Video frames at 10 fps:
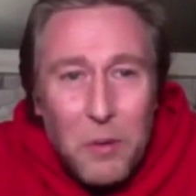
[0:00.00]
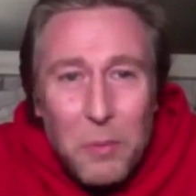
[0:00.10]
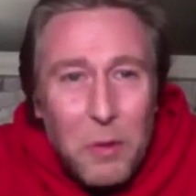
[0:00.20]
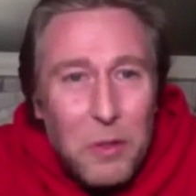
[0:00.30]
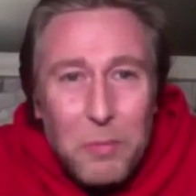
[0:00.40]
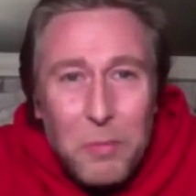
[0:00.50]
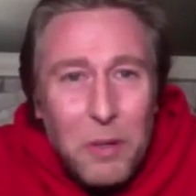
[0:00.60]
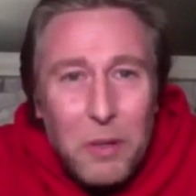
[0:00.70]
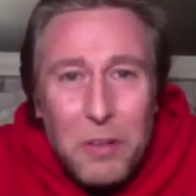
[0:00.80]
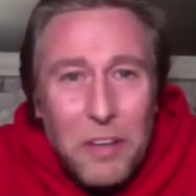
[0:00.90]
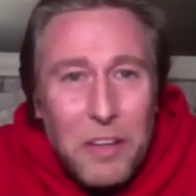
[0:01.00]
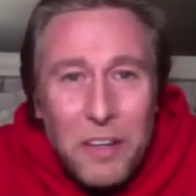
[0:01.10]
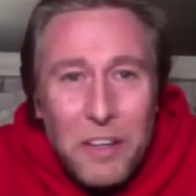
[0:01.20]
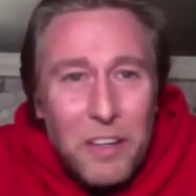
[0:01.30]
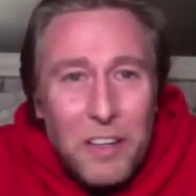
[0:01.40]
much poorer
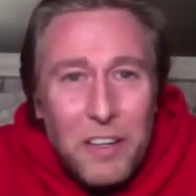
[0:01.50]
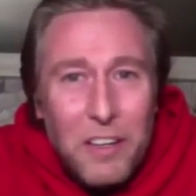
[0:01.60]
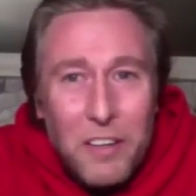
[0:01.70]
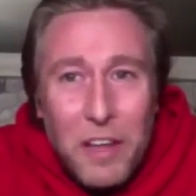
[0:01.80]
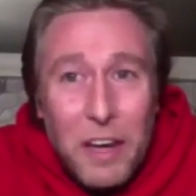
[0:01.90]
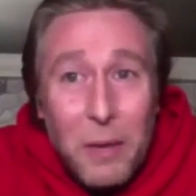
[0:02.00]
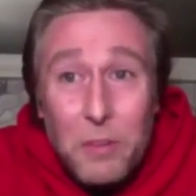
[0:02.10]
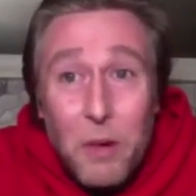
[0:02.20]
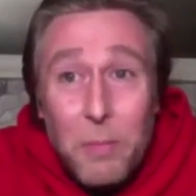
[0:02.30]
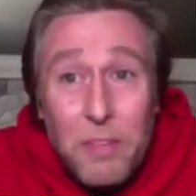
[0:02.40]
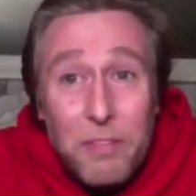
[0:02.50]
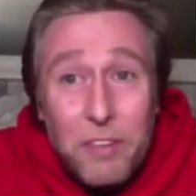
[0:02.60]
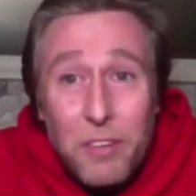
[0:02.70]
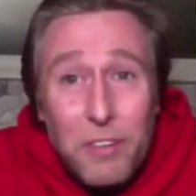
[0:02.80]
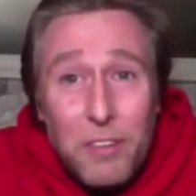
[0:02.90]
than I was hoping for.